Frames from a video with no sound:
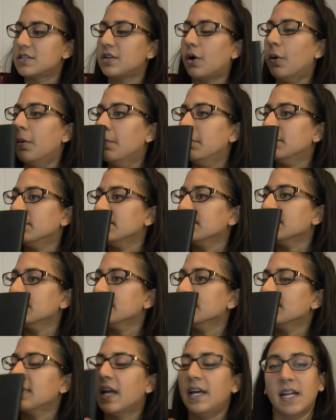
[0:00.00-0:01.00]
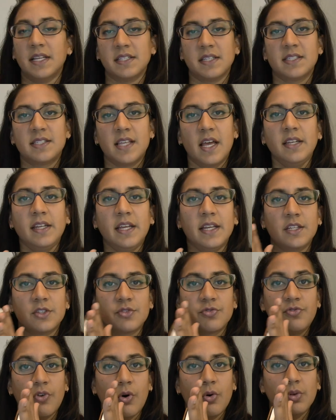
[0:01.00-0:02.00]
So, and as I said, it
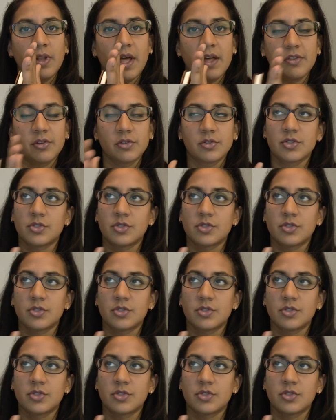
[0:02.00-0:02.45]
is faux leather,